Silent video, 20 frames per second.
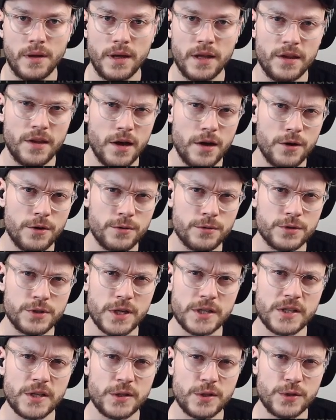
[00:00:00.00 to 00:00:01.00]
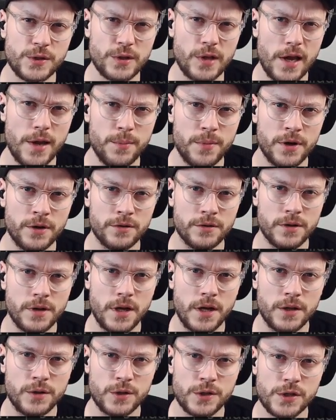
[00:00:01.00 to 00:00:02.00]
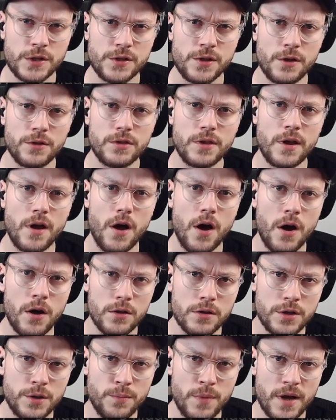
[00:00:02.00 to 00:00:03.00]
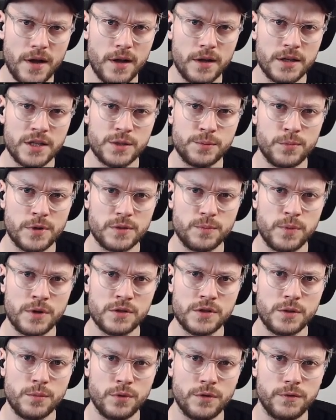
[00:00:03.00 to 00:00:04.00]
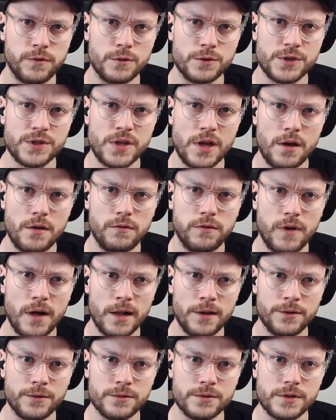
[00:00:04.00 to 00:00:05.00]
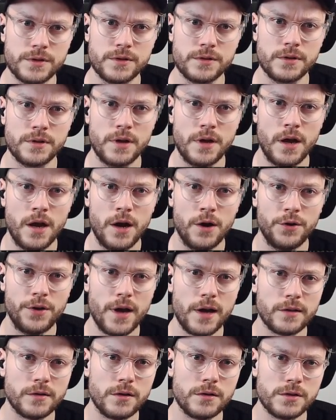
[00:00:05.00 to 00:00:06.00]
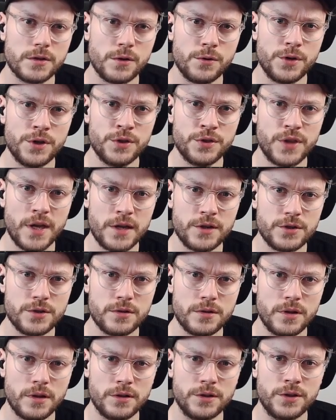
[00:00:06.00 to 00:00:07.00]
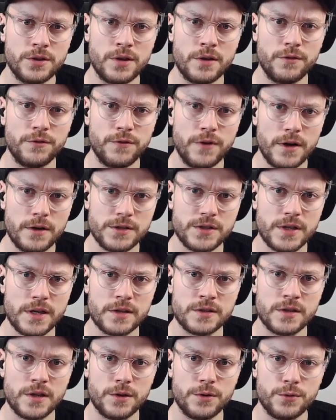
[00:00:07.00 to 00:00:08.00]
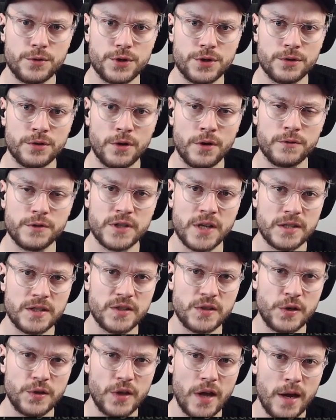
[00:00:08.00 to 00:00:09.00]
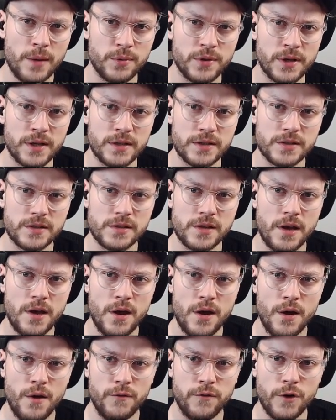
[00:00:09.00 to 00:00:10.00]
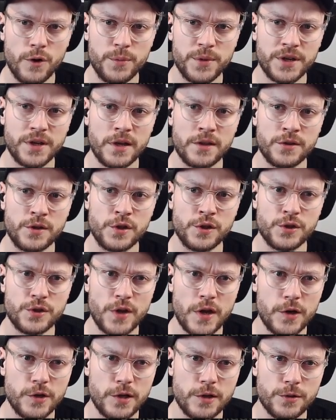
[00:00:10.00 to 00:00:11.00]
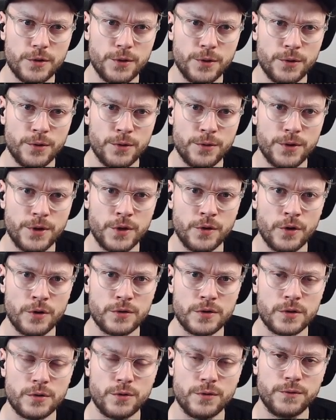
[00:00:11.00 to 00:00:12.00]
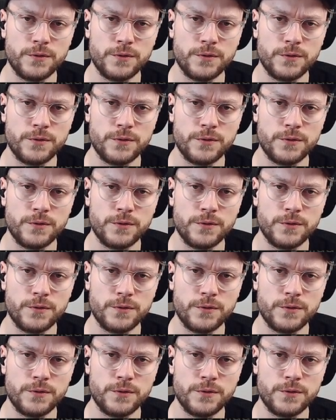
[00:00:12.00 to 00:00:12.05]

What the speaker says: Now, just a disclaimer, this is not the only mechanism responsible for stale values. React also intentionally defers execution of setState updates, forming an internal queue in order to